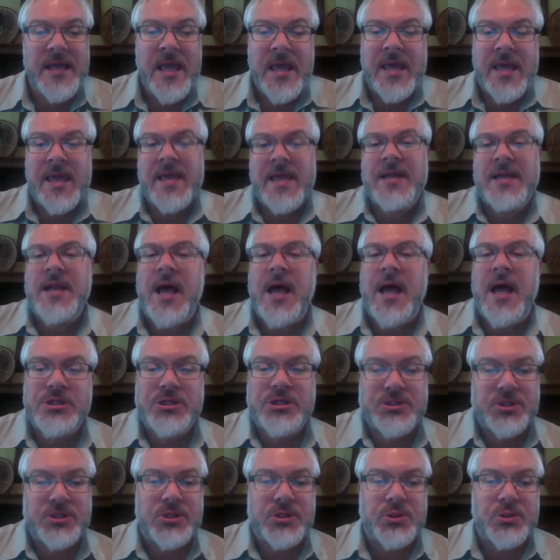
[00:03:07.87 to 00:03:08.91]
in not
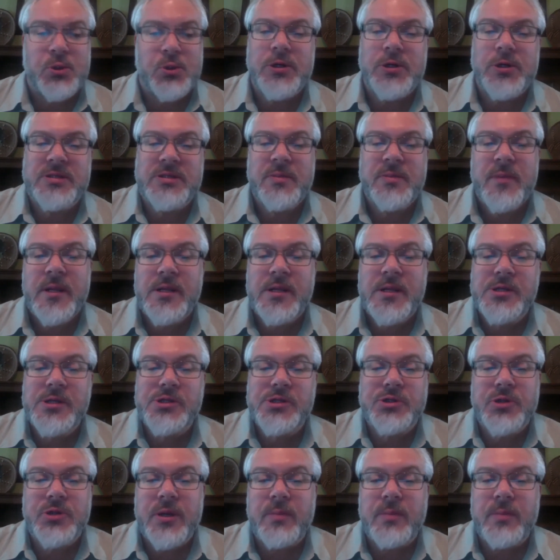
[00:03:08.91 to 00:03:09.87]
just the tourism industry,